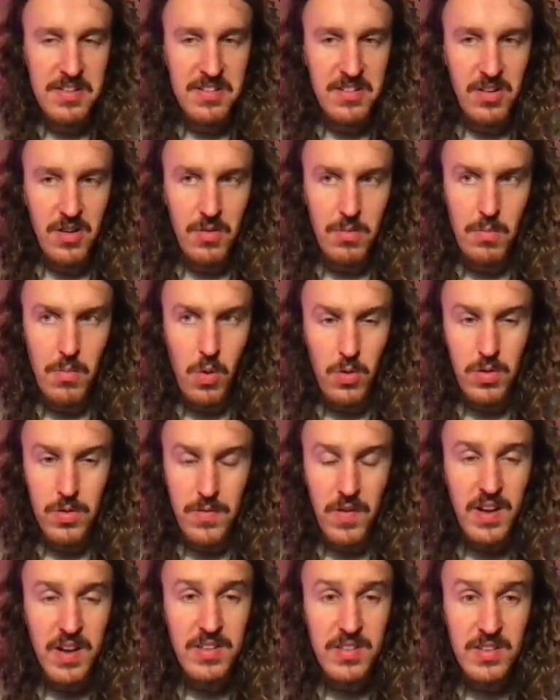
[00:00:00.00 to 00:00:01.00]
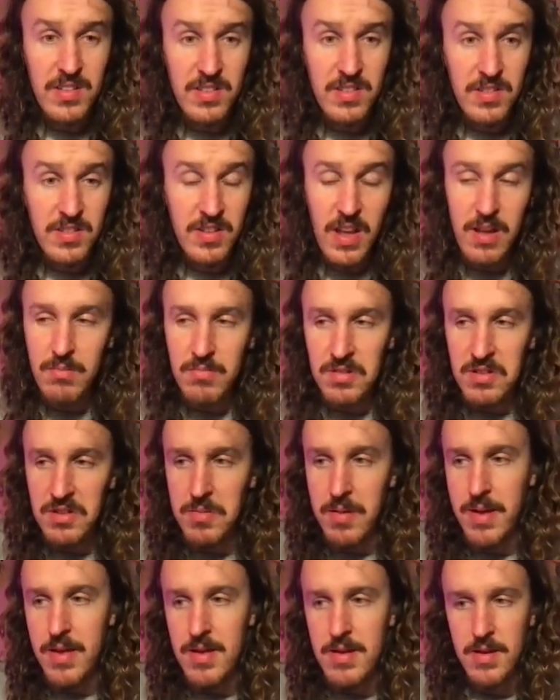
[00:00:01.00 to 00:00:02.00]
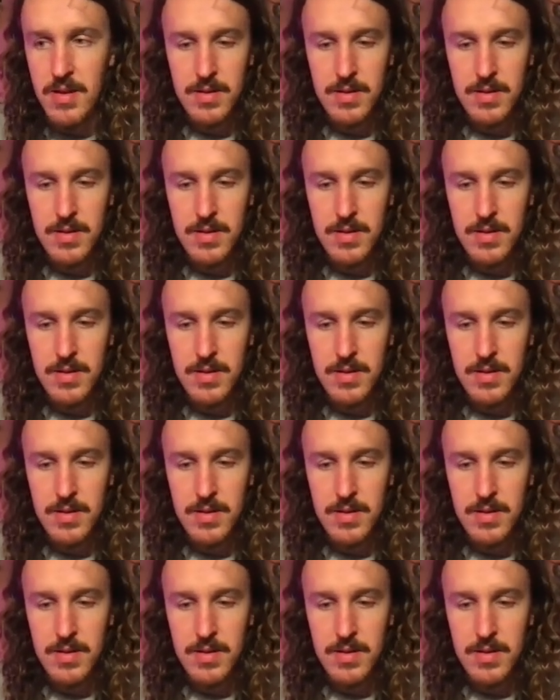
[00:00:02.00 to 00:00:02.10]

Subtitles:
on more devices, it seems to me.